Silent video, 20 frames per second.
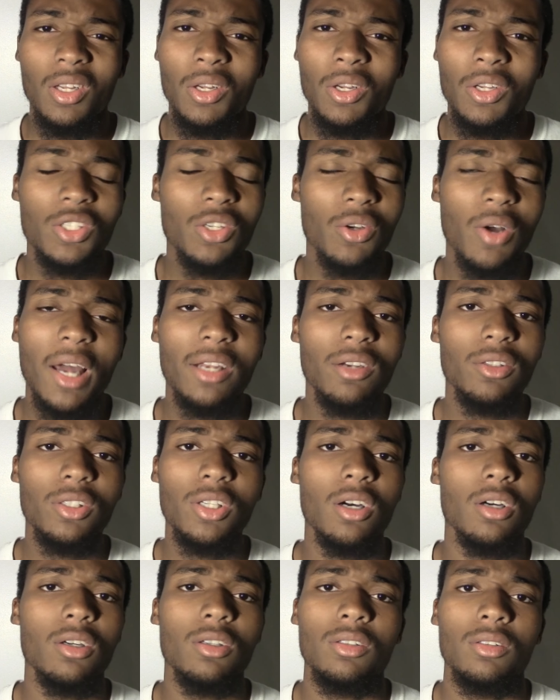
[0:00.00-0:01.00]
so I don't
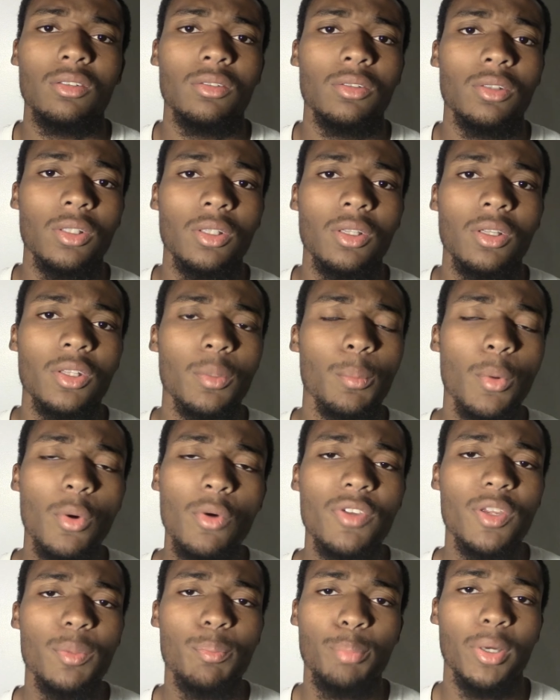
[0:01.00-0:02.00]
know. The
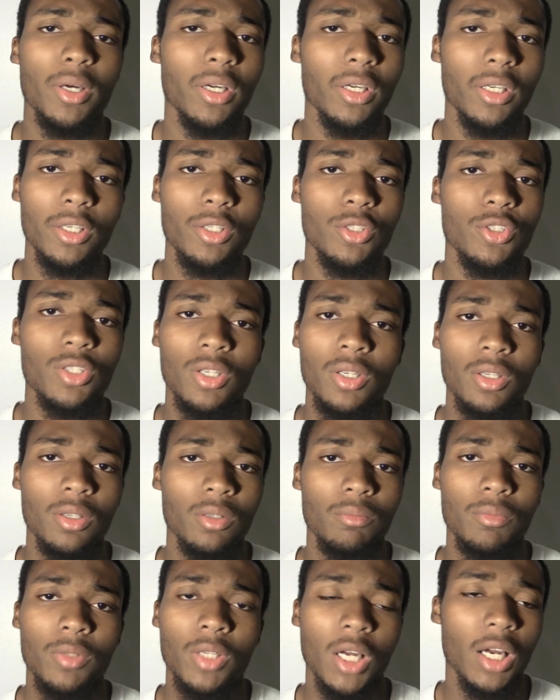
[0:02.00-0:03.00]
movie Purge,
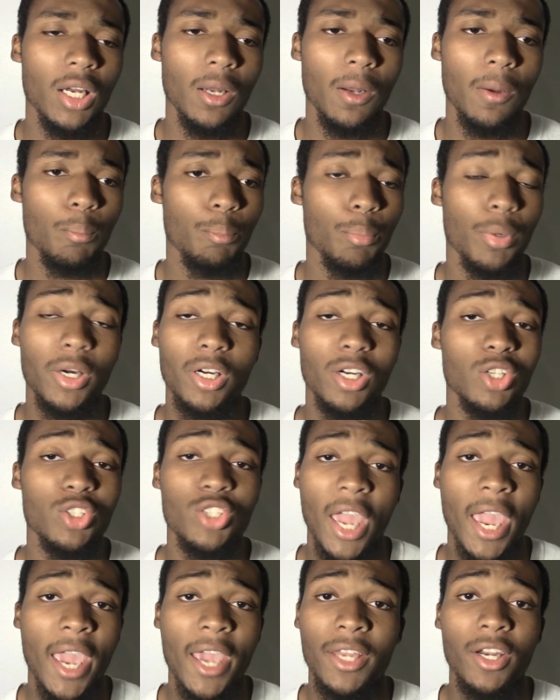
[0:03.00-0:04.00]
um, Purge
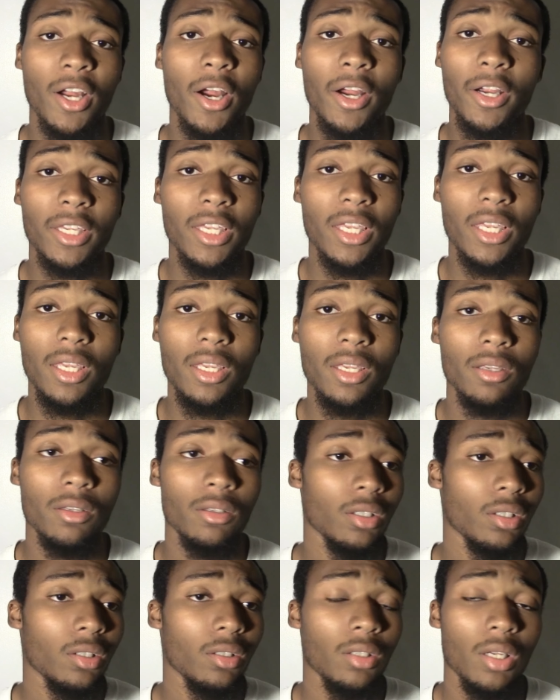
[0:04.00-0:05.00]
Anarchy,
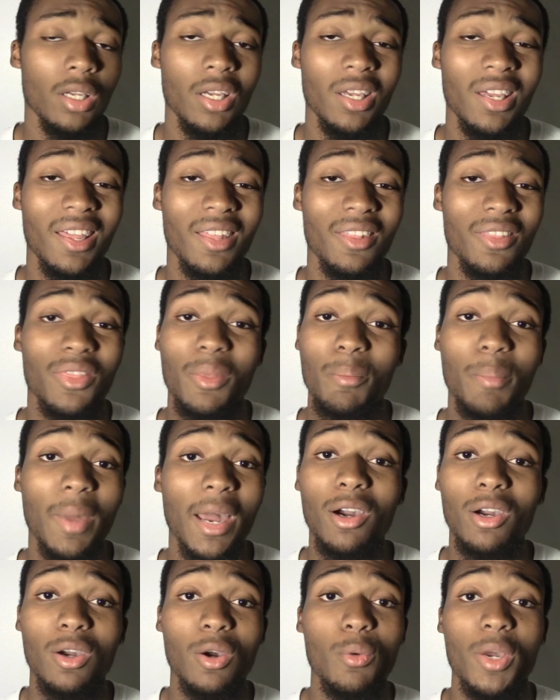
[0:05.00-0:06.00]
and the
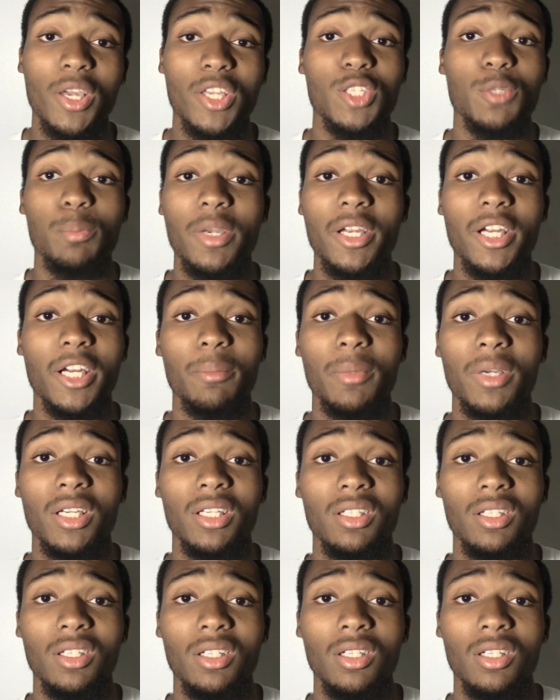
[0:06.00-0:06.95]
Belko Experiment.